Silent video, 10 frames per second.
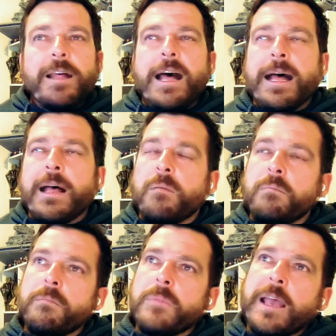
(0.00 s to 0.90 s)

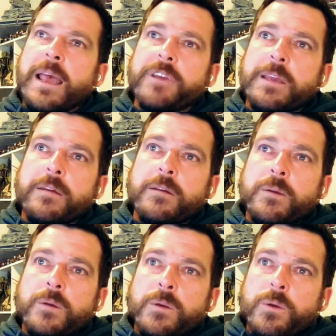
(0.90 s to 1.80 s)
having
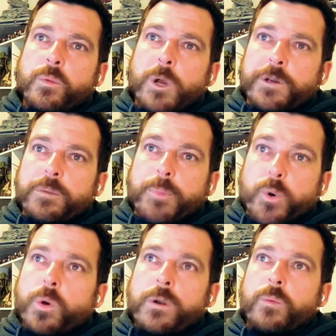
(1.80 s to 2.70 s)
worked
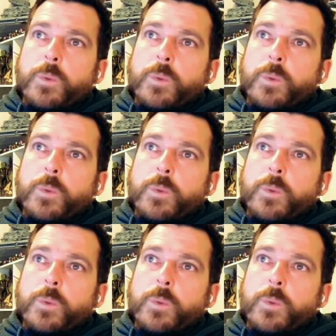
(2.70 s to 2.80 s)
abroad